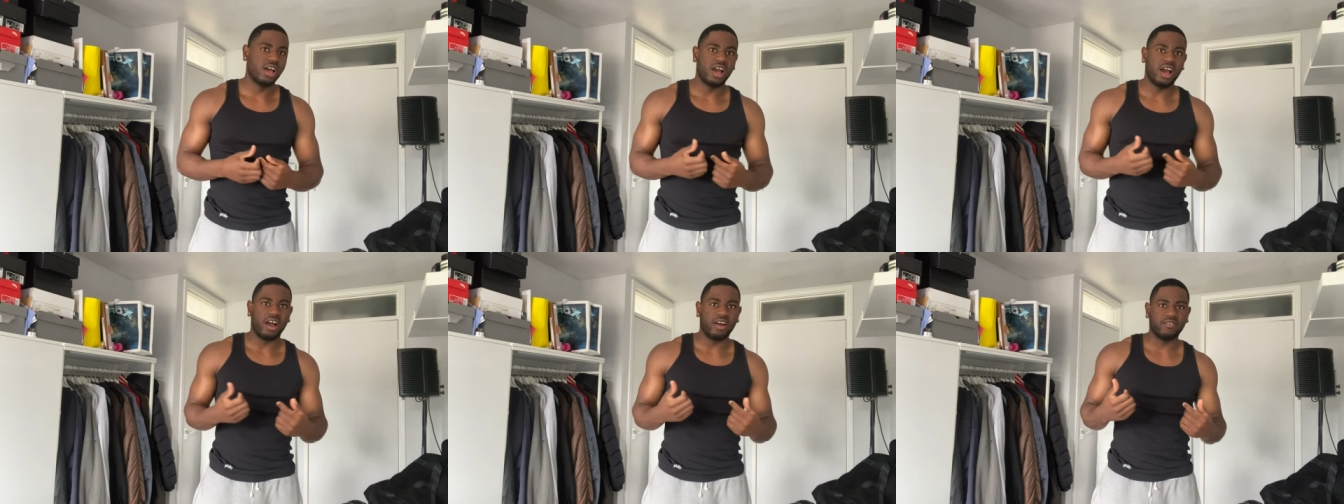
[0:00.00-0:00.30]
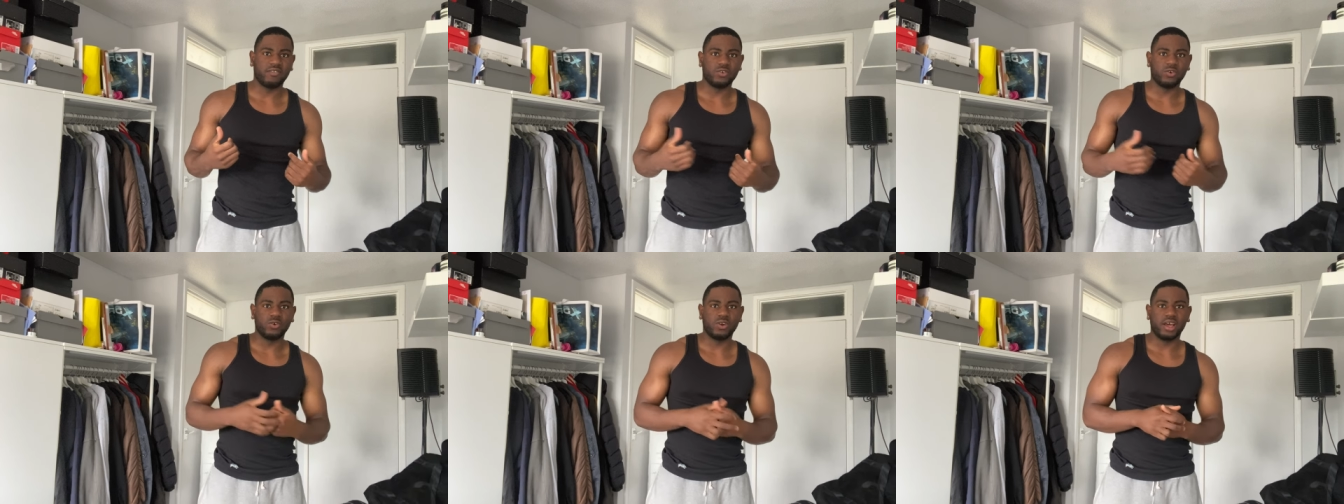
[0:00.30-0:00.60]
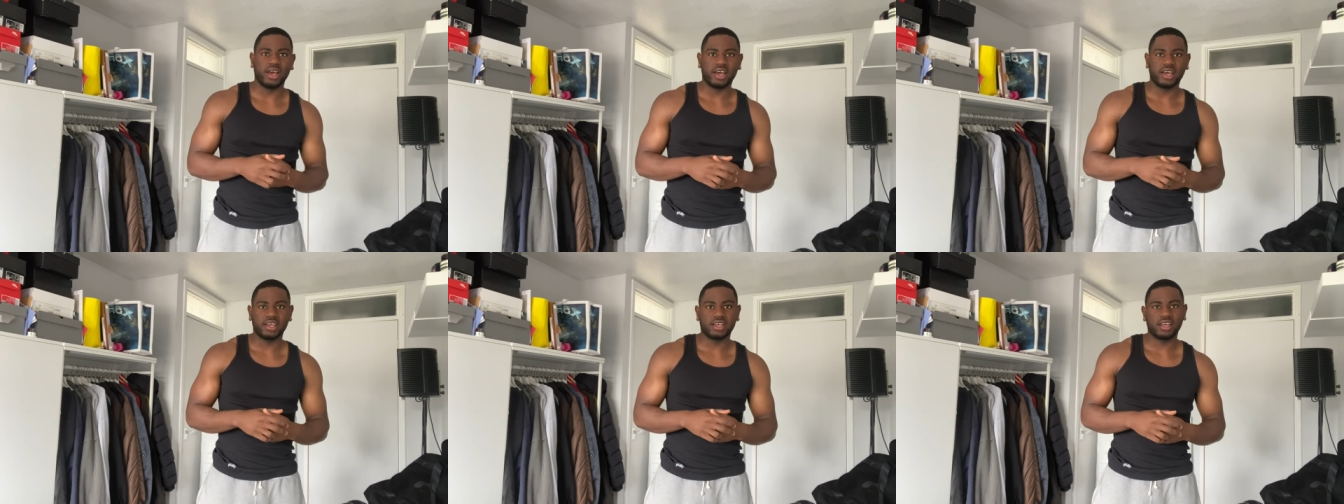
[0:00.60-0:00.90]
I feel
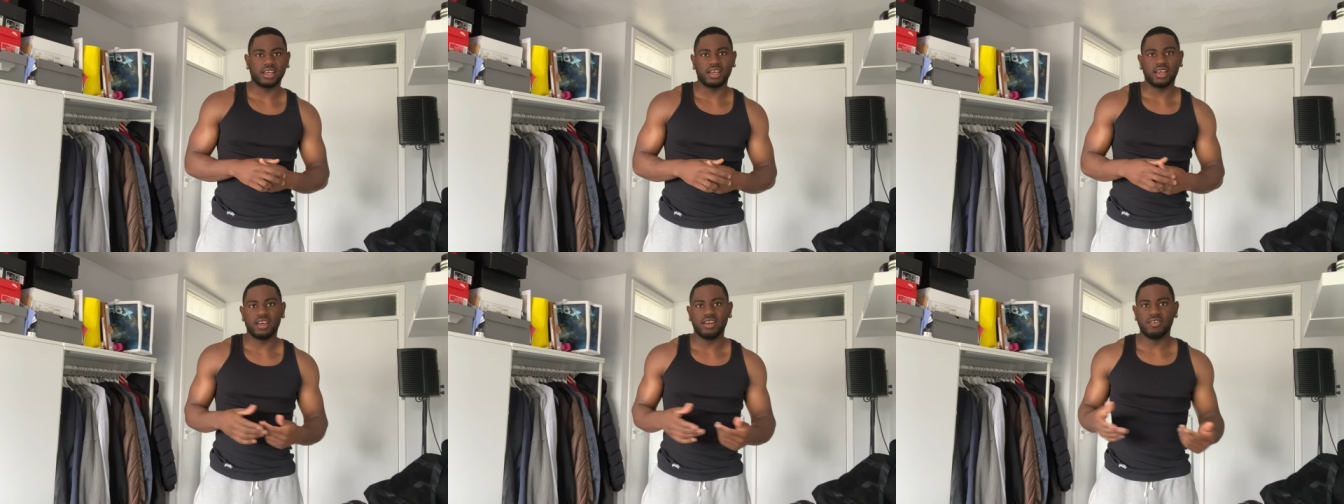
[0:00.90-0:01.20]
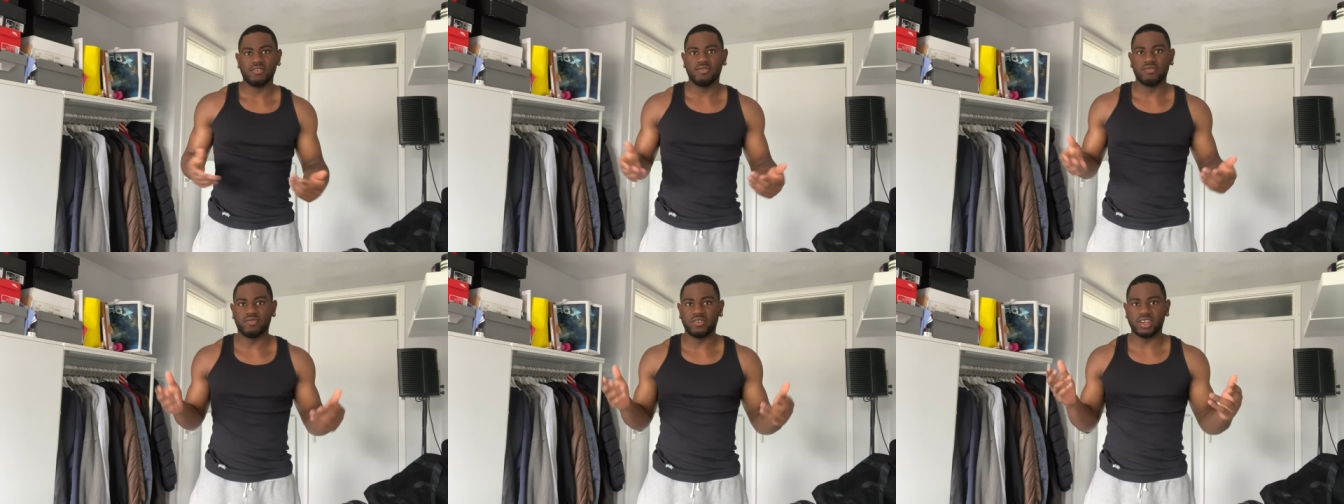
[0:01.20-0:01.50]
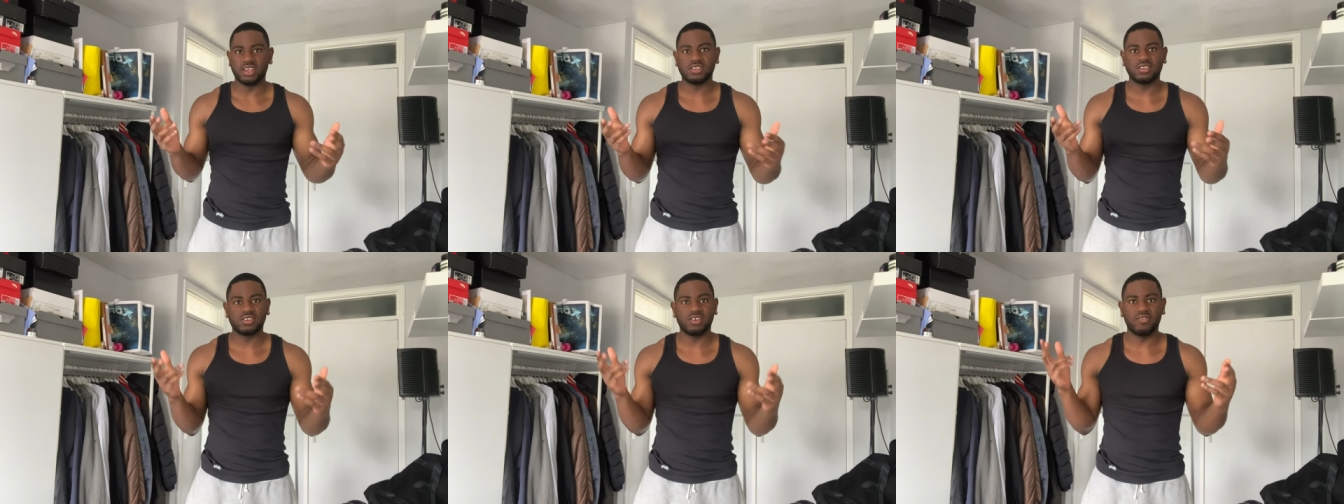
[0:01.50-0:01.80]
like
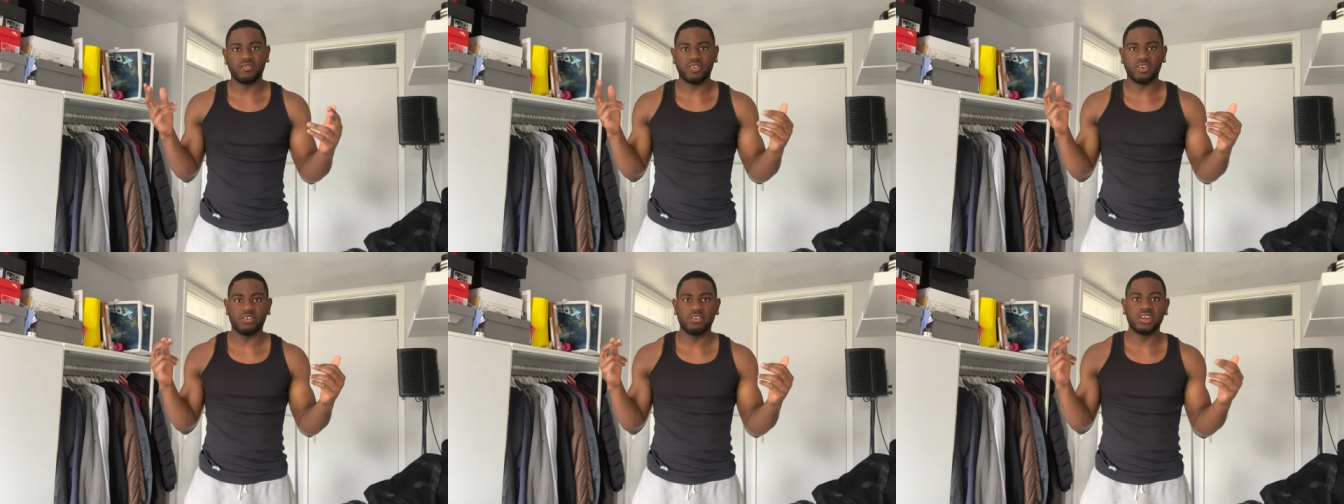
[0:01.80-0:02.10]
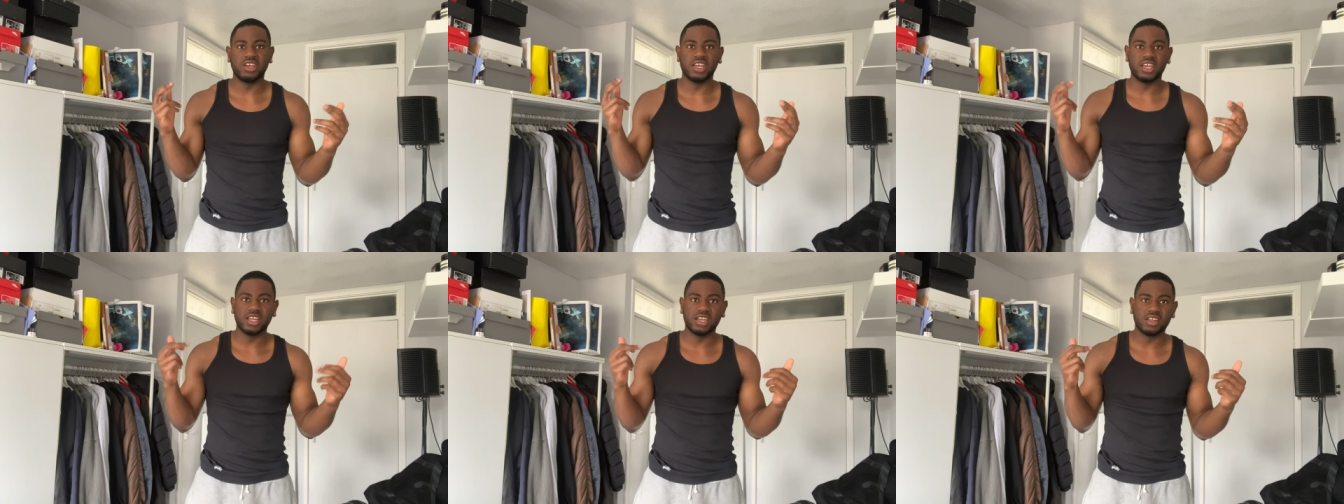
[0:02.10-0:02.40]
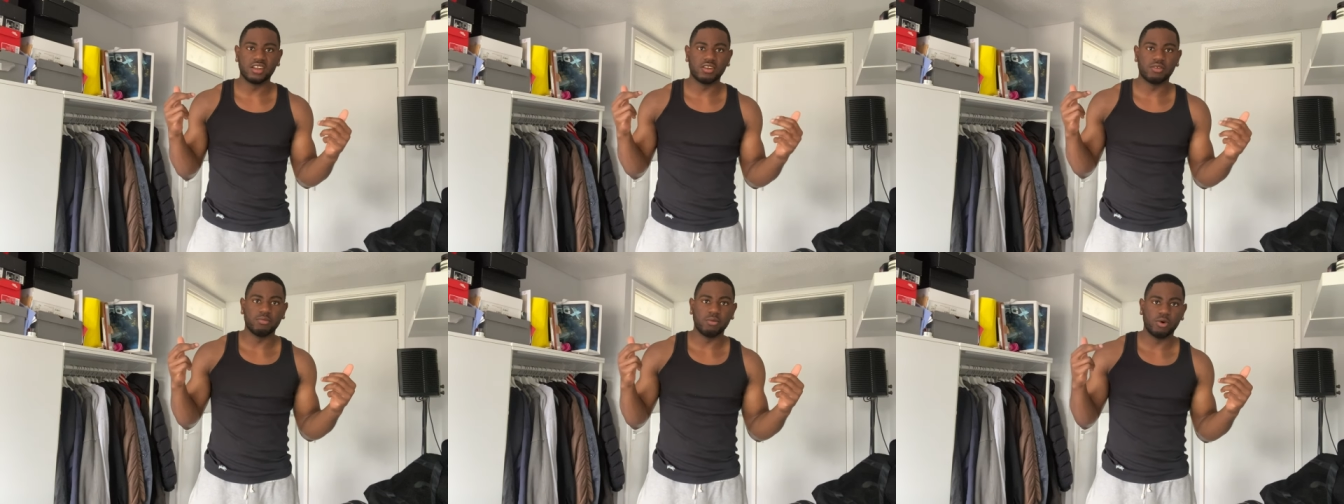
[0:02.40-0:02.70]
vests are very in
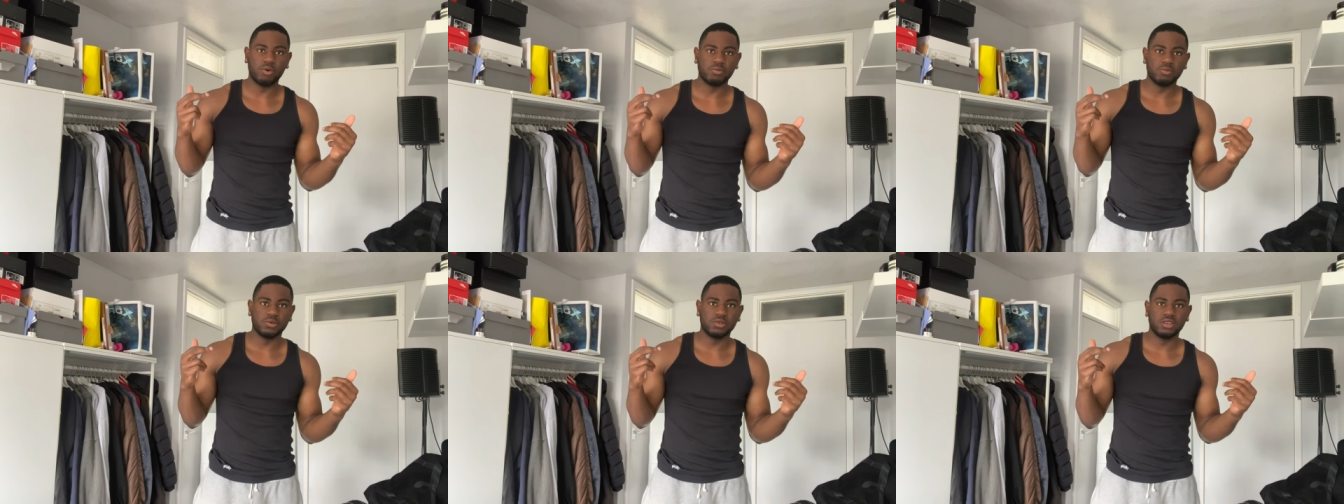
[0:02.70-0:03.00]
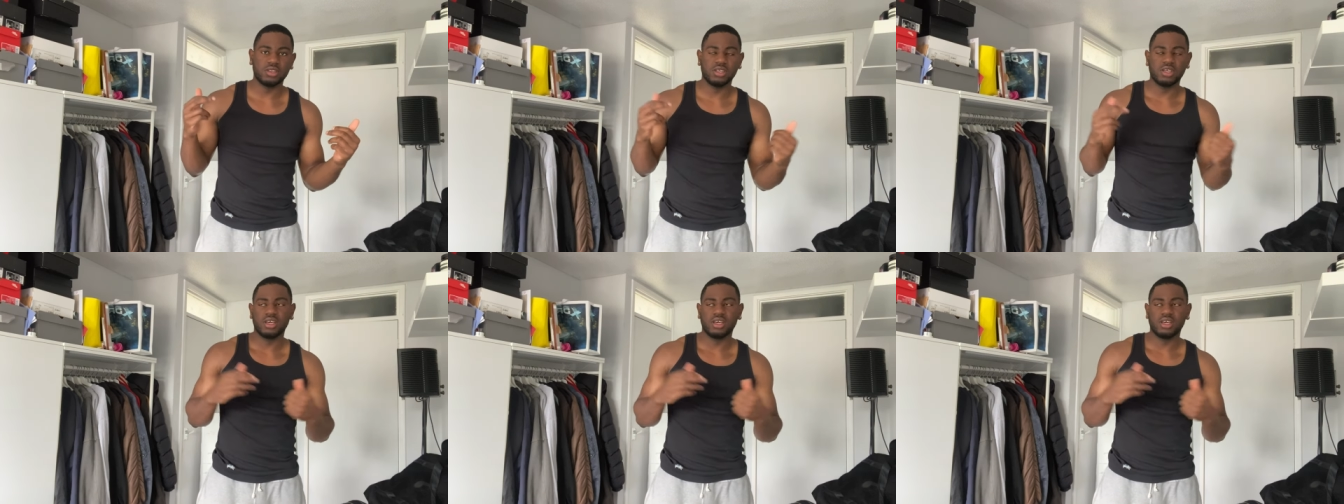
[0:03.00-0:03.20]
at the moment,